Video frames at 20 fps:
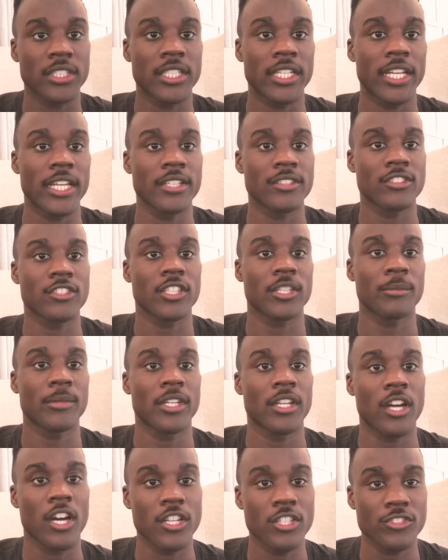it's going to
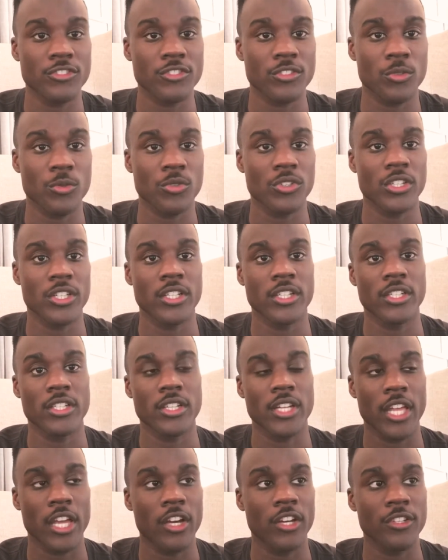be
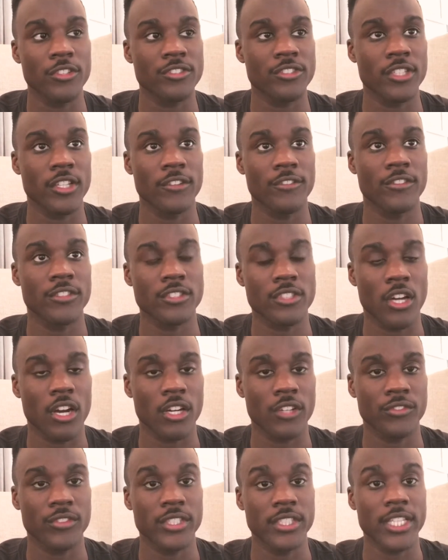underscore LLC
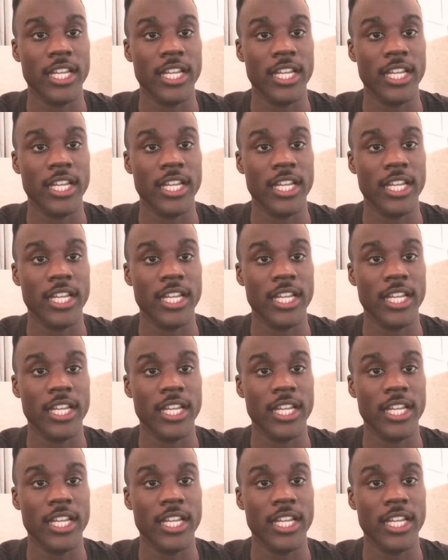photography.